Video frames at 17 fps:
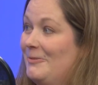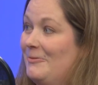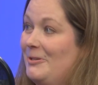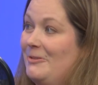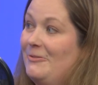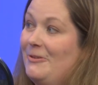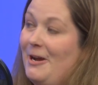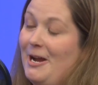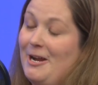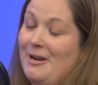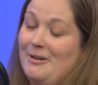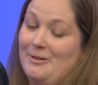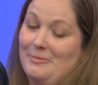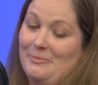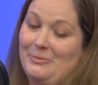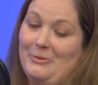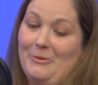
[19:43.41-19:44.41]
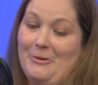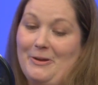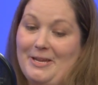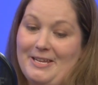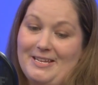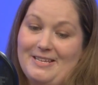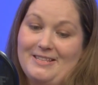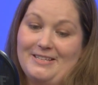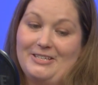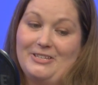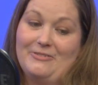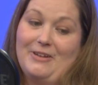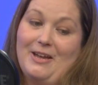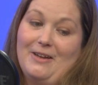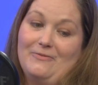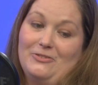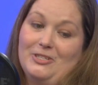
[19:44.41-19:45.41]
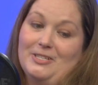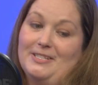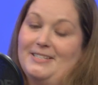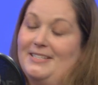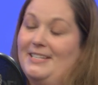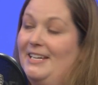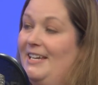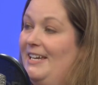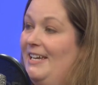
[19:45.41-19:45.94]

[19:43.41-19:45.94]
When you hire an employee, then you have just,